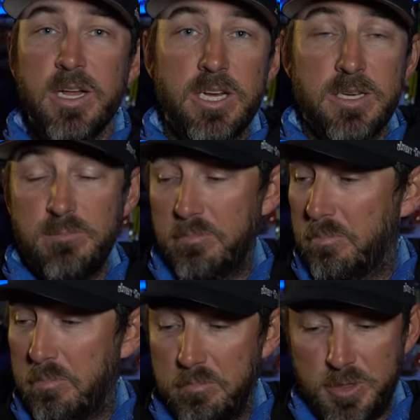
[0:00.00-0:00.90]
just
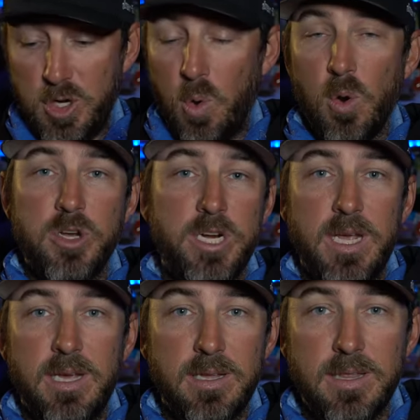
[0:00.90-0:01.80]

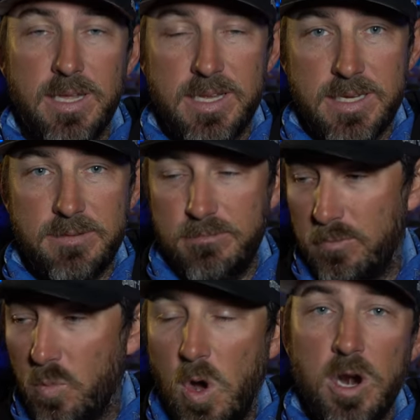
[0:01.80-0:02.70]
torching this
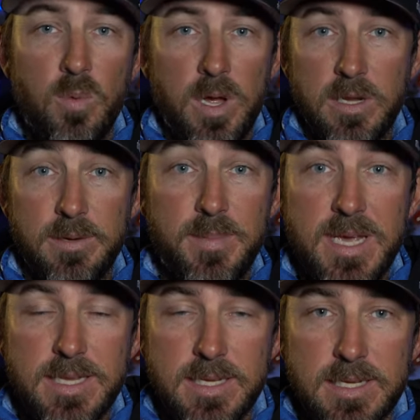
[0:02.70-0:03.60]
water well to
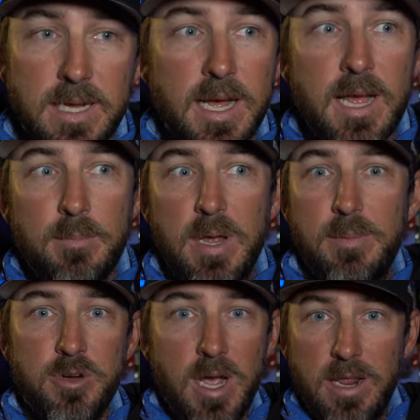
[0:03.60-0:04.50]
pieces. But
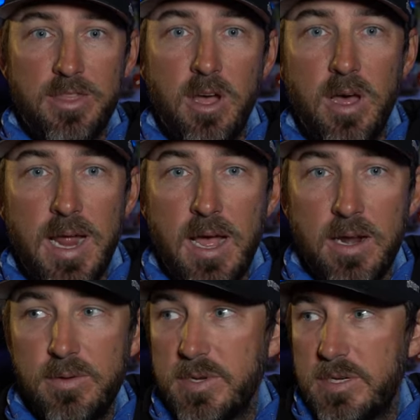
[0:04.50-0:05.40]
I'm trying to thaw it
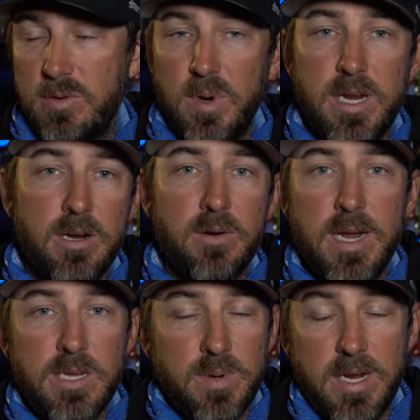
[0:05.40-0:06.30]
out. It was 20
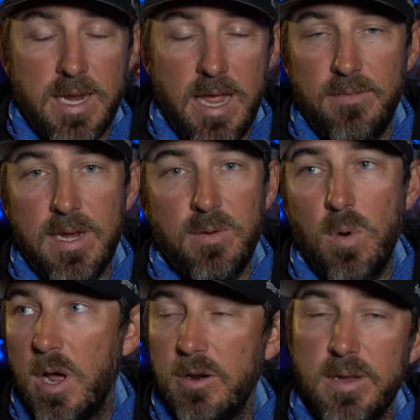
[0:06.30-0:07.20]
degrees. We didn't have any
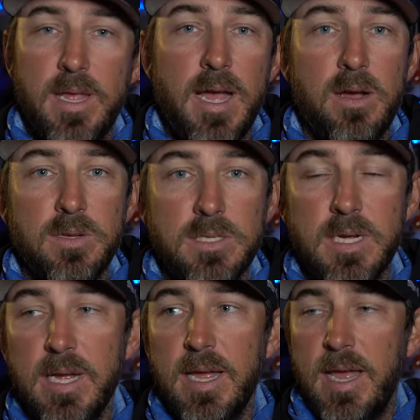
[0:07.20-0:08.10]
water in the house.
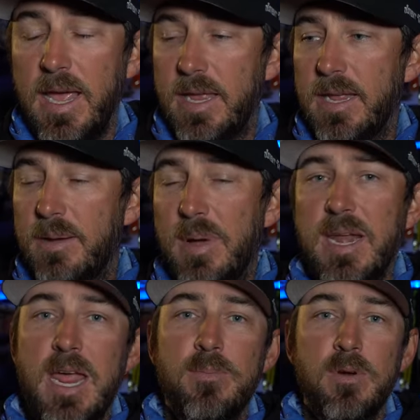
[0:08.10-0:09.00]
And uh, my
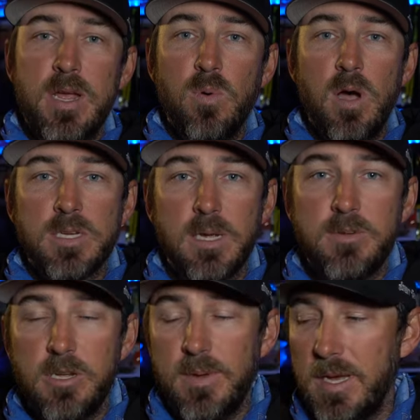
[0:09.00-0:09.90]
neighbor, he walks
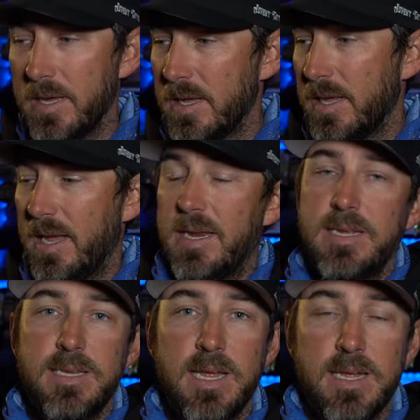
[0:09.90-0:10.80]
up to me and
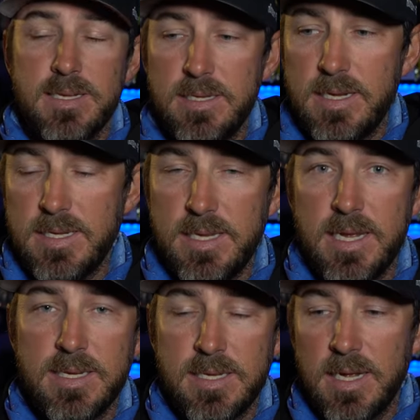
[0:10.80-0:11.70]
he says, he
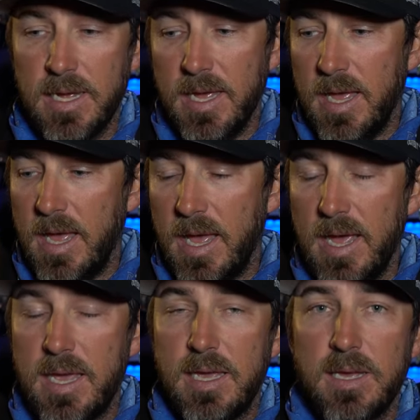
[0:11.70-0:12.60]
says,
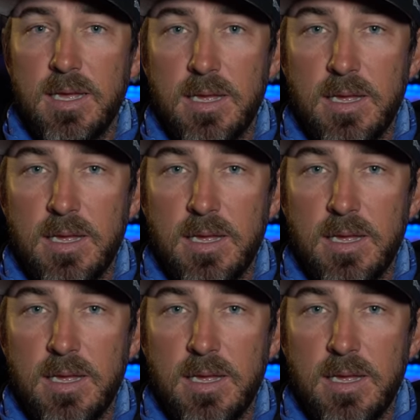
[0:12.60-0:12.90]
hey,